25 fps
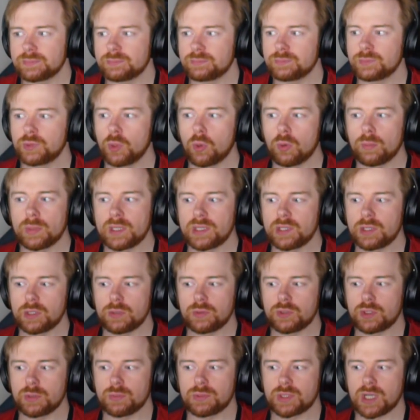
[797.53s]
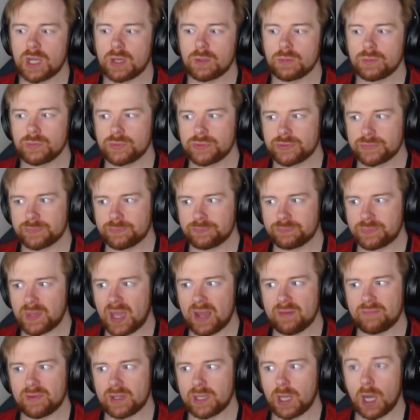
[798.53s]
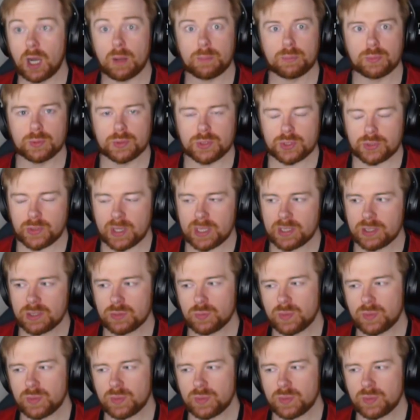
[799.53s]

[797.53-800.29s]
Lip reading: normally YouTube channels have a upward trend.